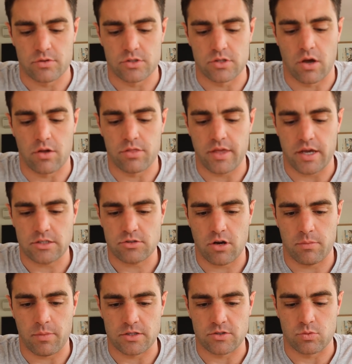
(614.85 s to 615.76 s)
So thanks
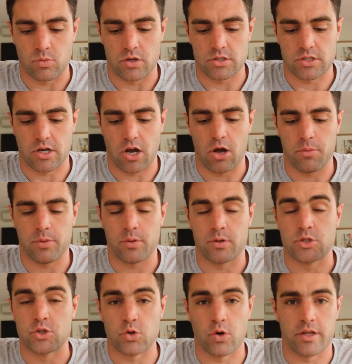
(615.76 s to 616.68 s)
very much for watching. I hope you
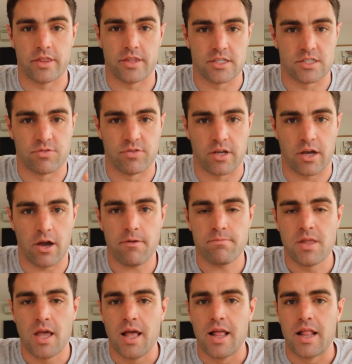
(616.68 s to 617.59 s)
enjoyed this video.